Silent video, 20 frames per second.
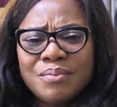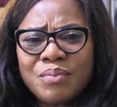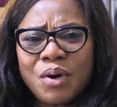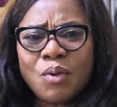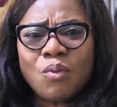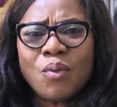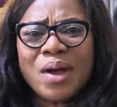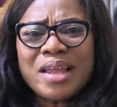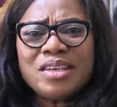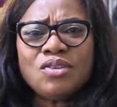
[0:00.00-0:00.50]

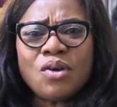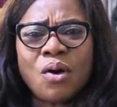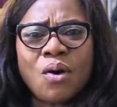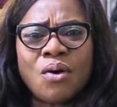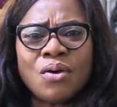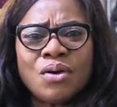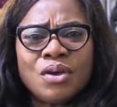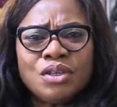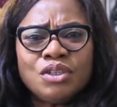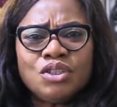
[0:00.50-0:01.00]
But when
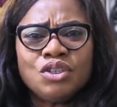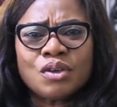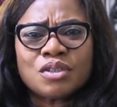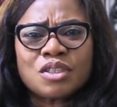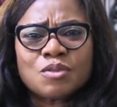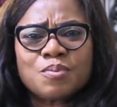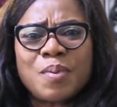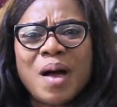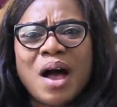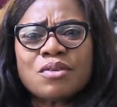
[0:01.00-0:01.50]
your
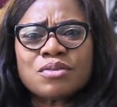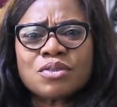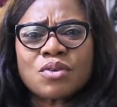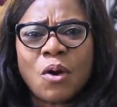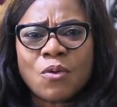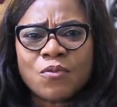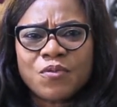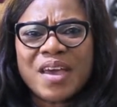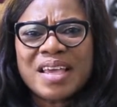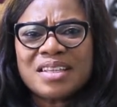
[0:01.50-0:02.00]
spouse
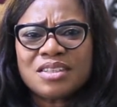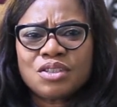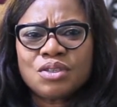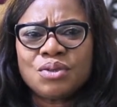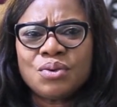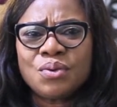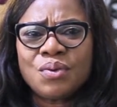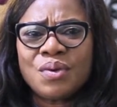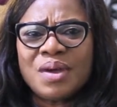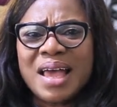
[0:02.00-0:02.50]
offends
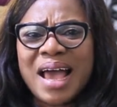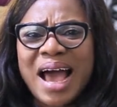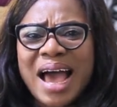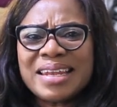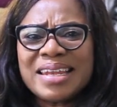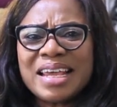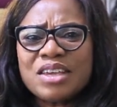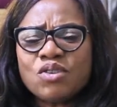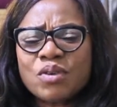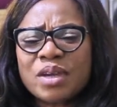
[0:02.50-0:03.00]
you
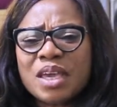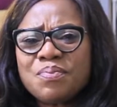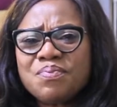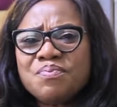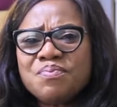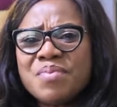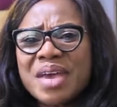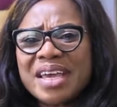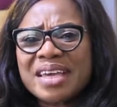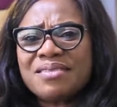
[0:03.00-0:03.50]
and then you
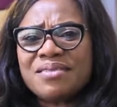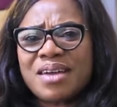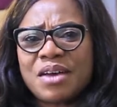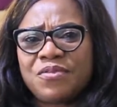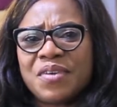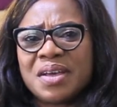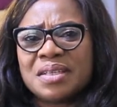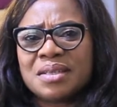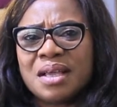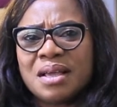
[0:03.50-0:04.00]
keep making
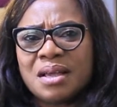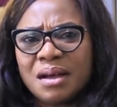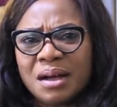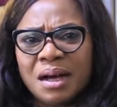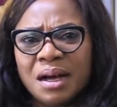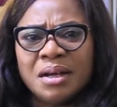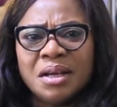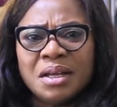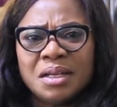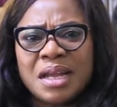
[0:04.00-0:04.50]
reference,
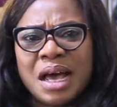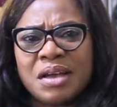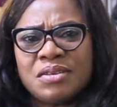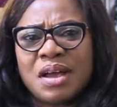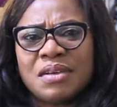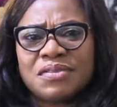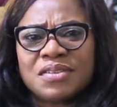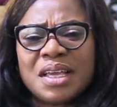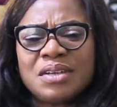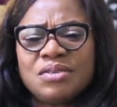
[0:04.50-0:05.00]
now
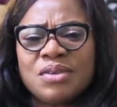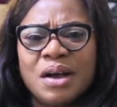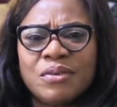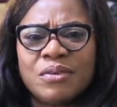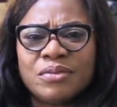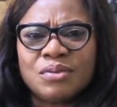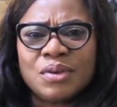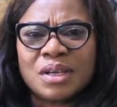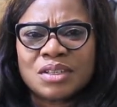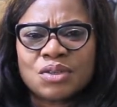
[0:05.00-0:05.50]
you have said you
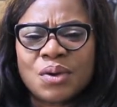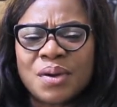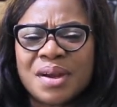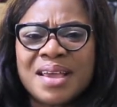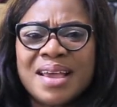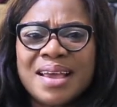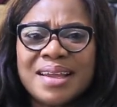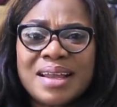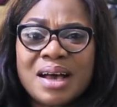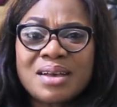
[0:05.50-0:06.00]
are
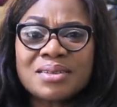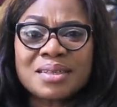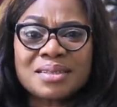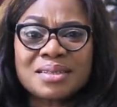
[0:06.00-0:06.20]
sorry. That was